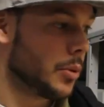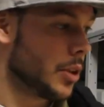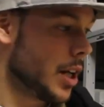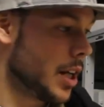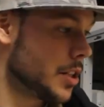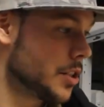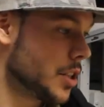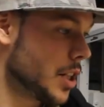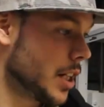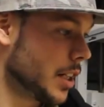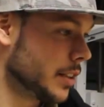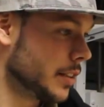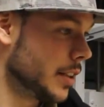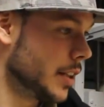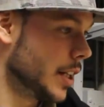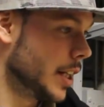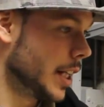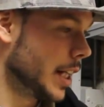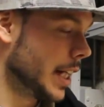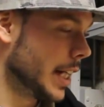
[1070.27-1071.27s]
project,
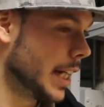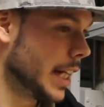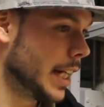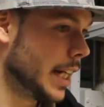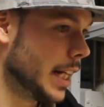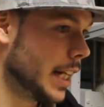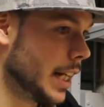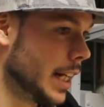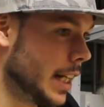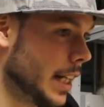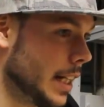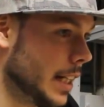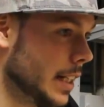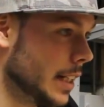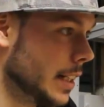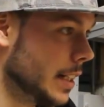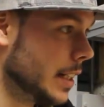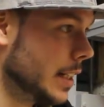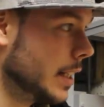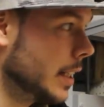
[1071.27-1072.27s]

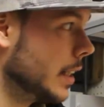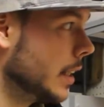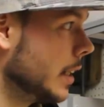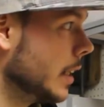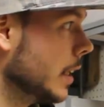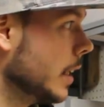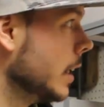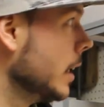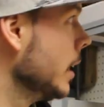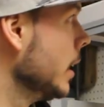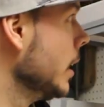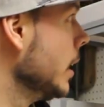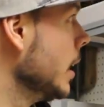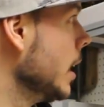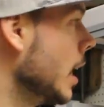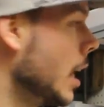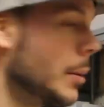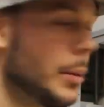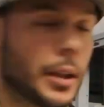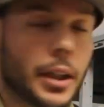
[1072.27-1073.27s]
and
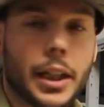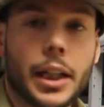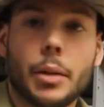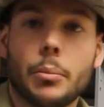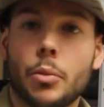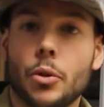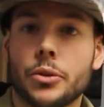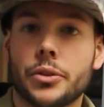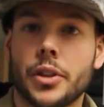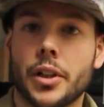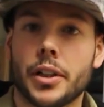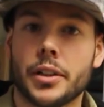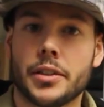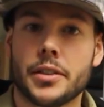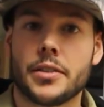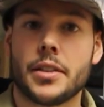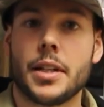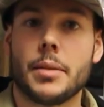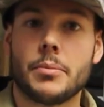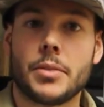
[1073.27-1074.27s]
I'm gonna get it both done at
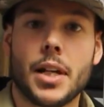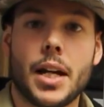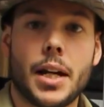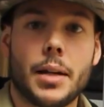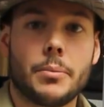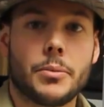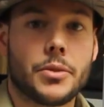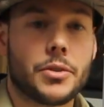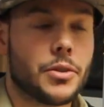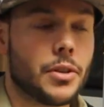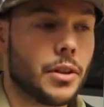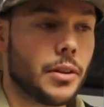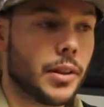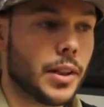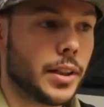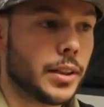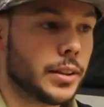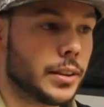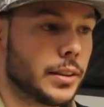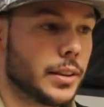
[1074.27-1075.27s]
the same time. So
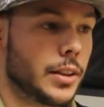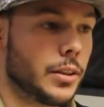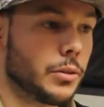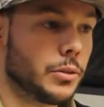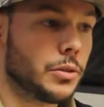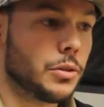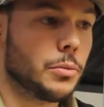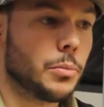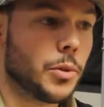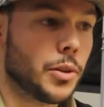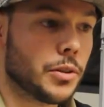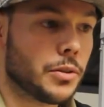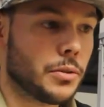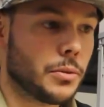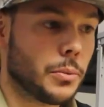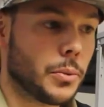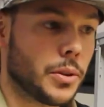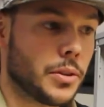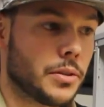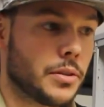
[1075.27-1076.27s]
I killed two birds
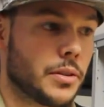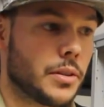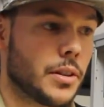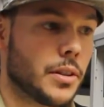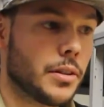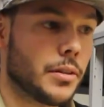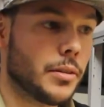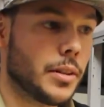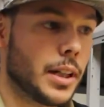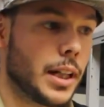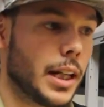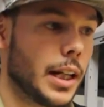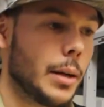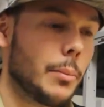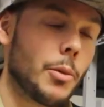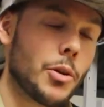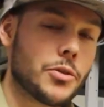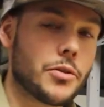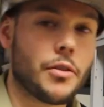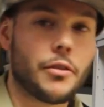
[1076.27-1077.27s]
with one stone, and
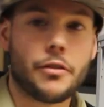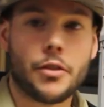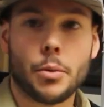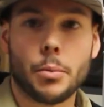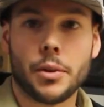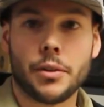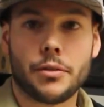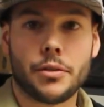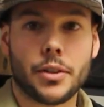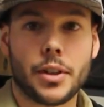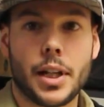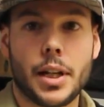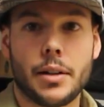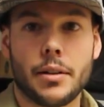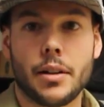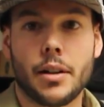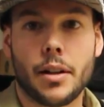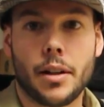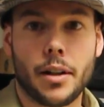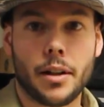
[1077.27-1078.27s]
I'm also filming for
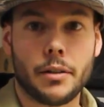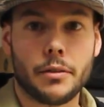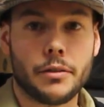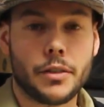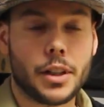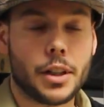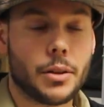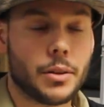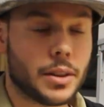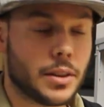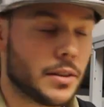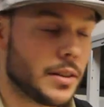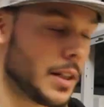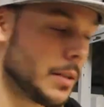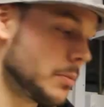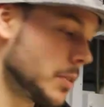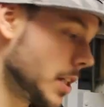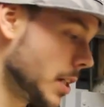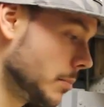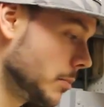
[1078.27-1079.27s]
that video at the
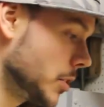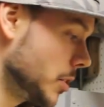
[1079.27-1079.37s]
same time